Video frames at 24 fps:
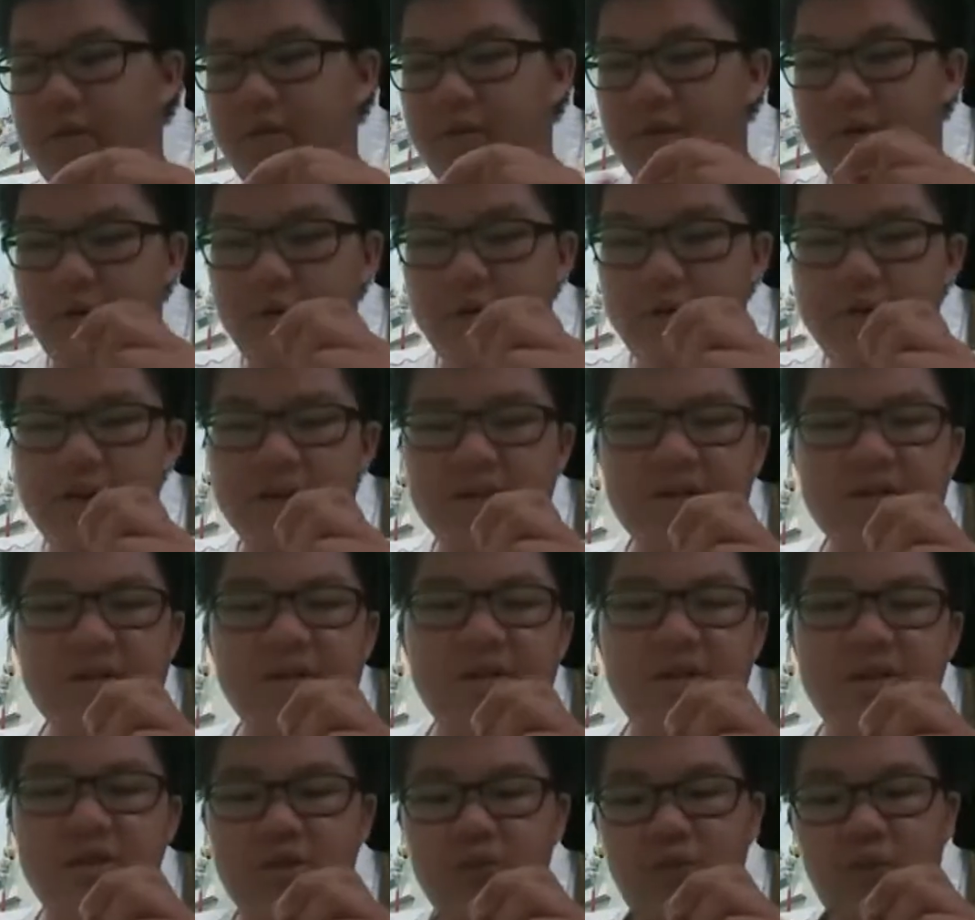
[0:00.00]
who doesn't
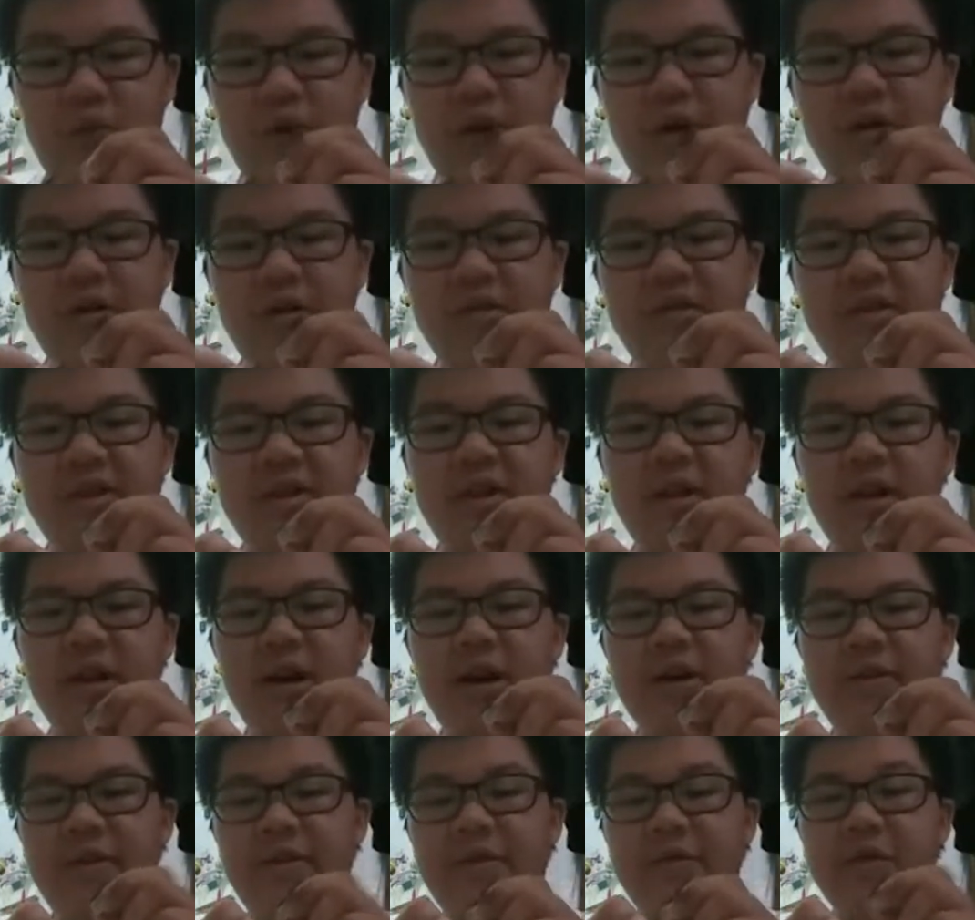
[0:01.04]
swear in daily
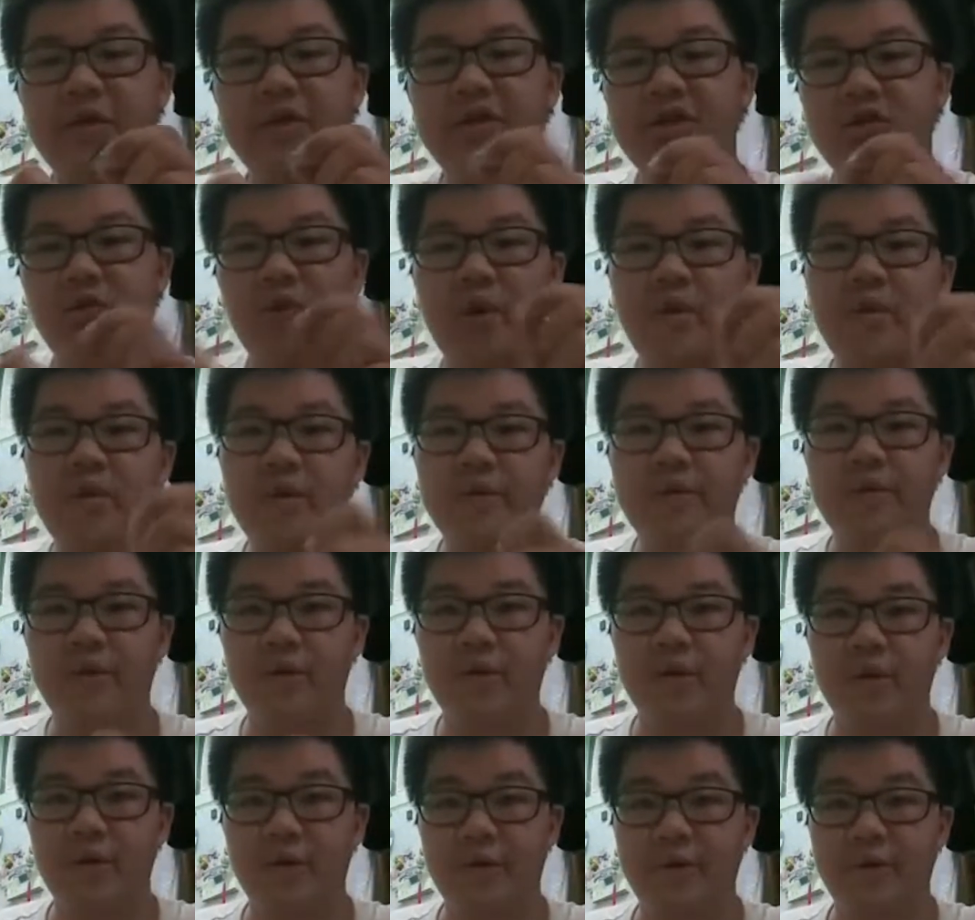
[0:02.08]
life? If you're swearing it
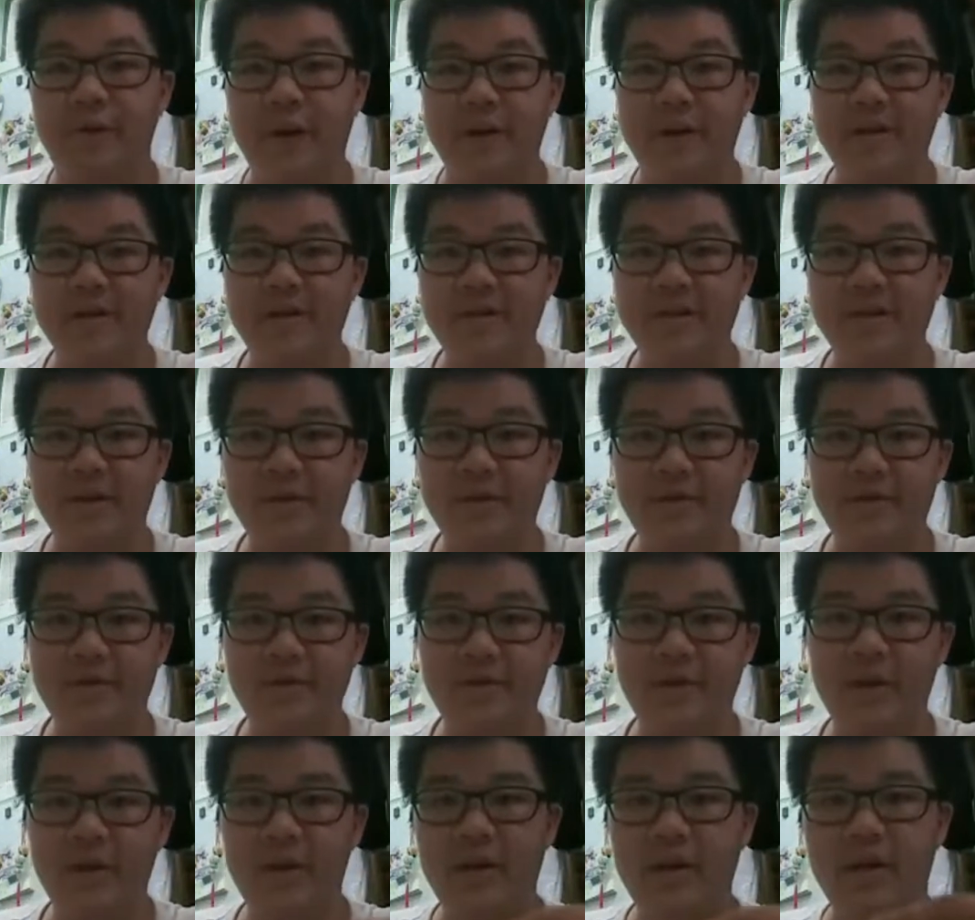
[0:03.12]
for offensive
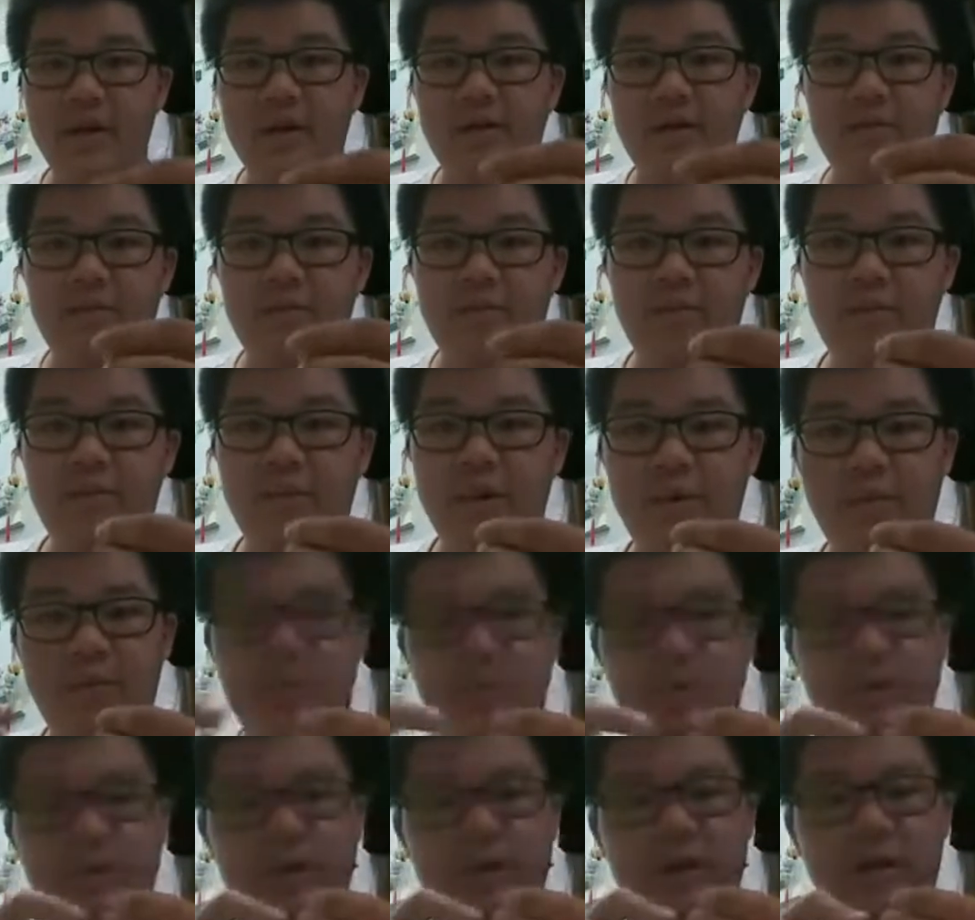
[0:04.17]

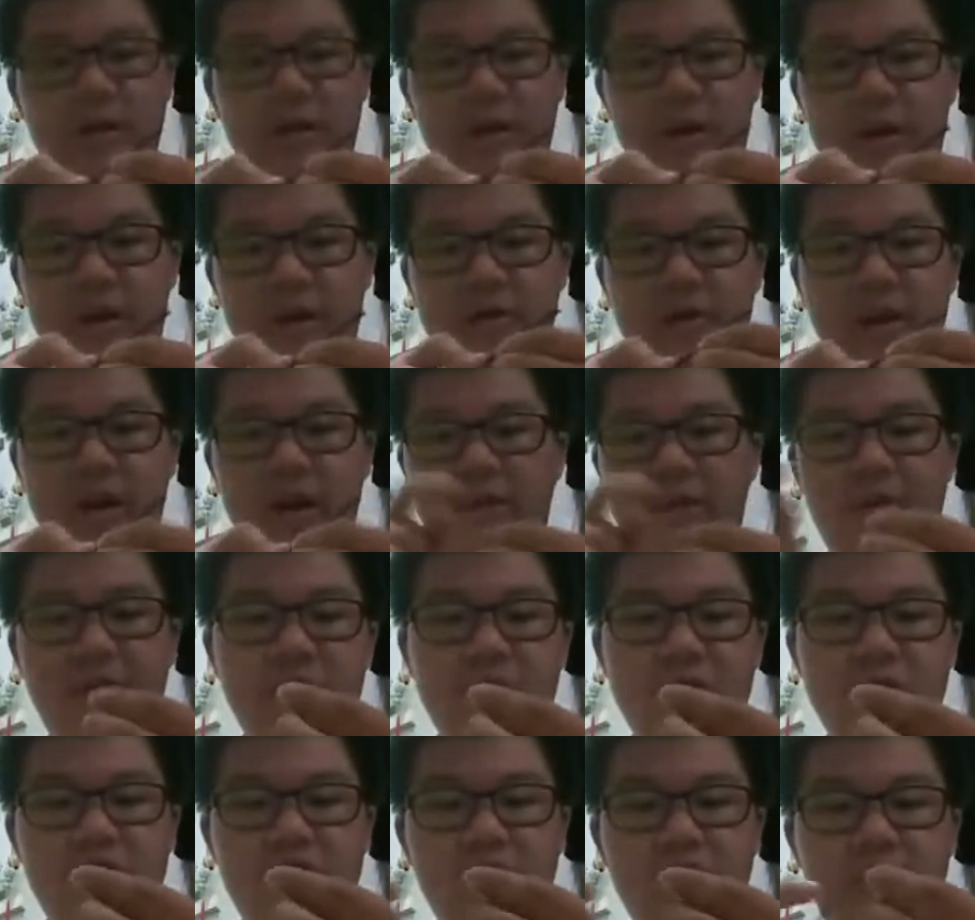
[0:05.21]
people, if
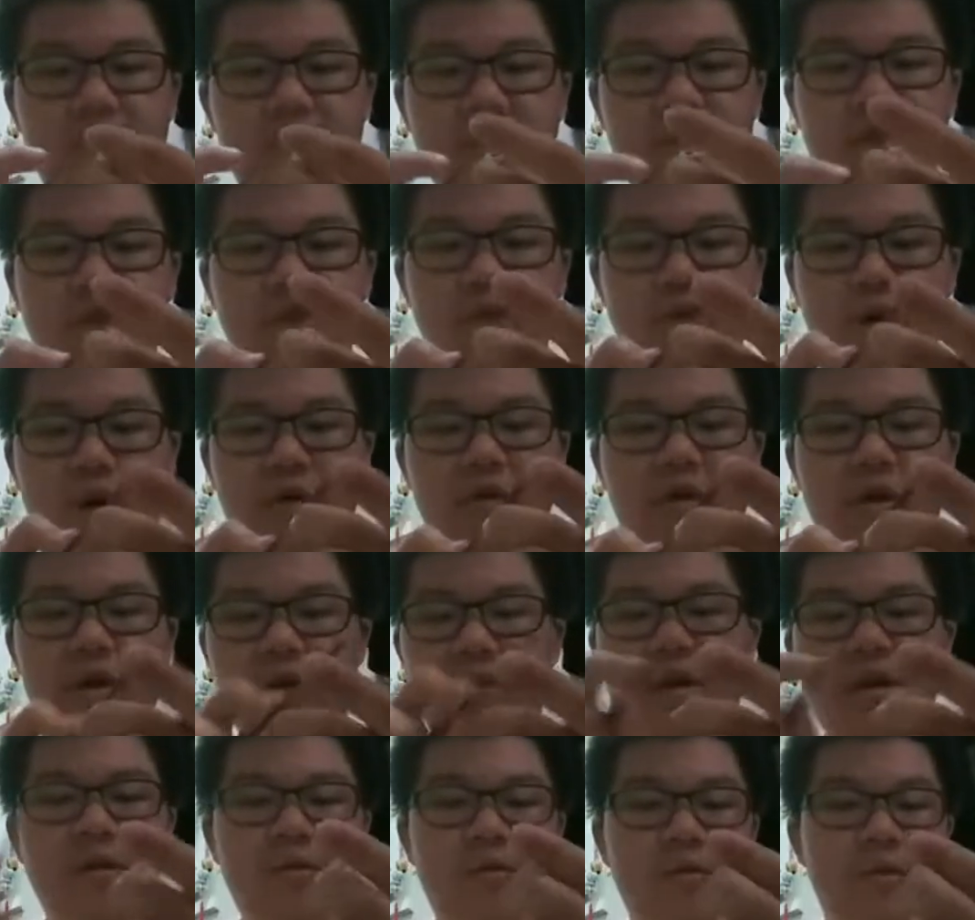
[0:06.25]
you're swearing
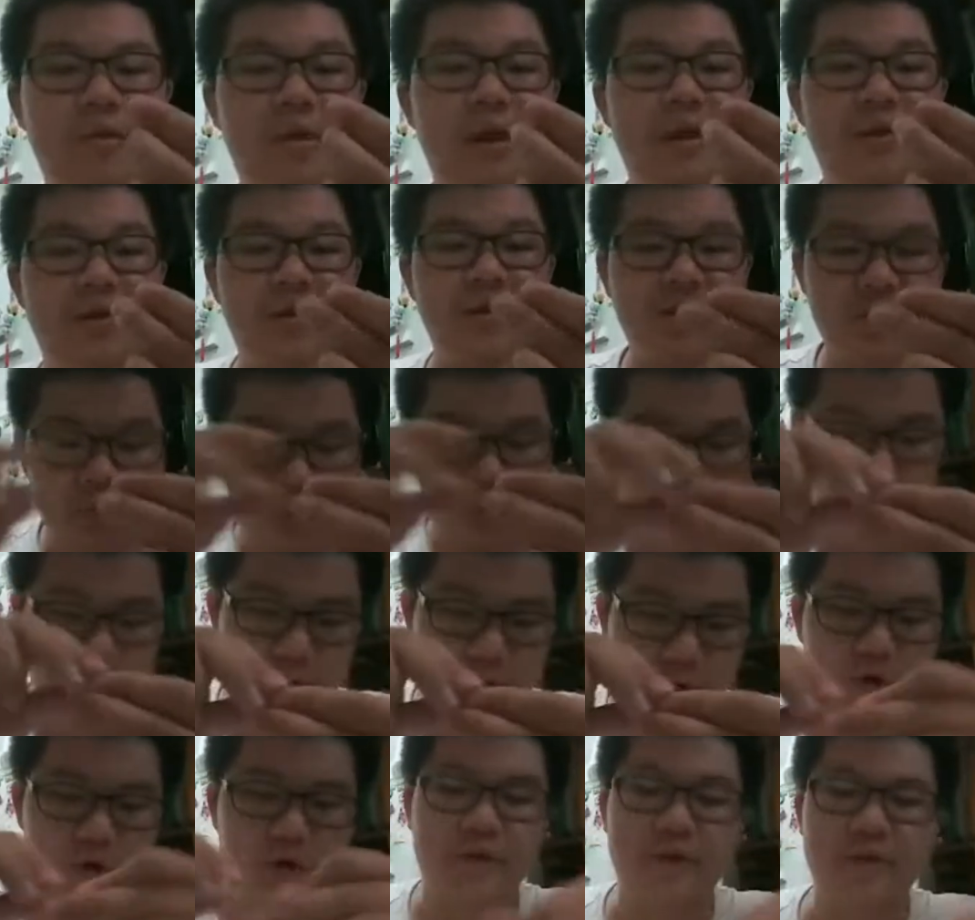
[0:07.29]
for
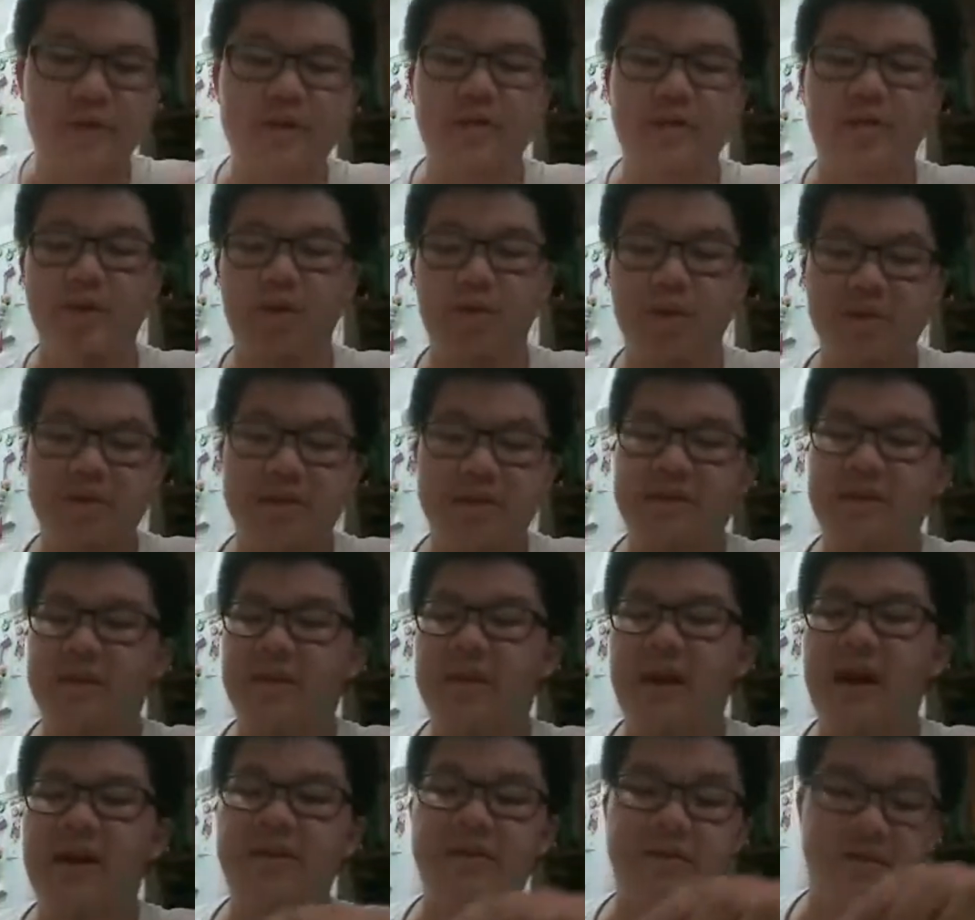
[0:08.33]

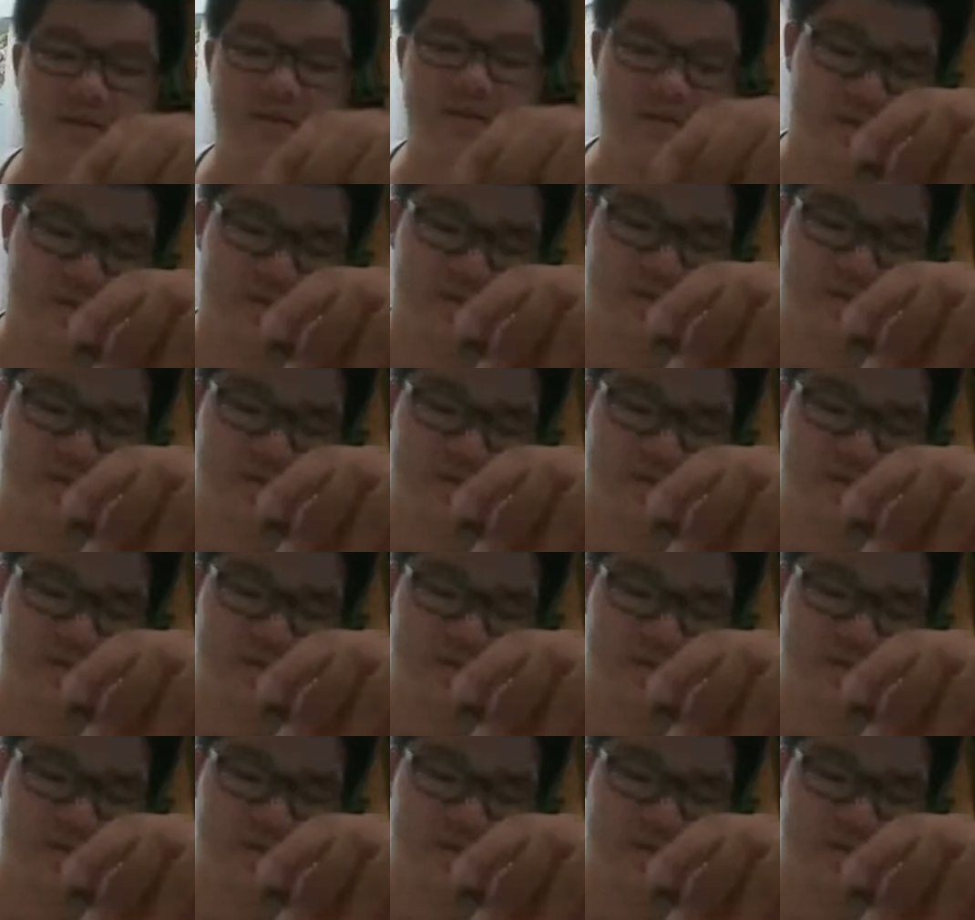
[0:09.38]
offensive purposes, then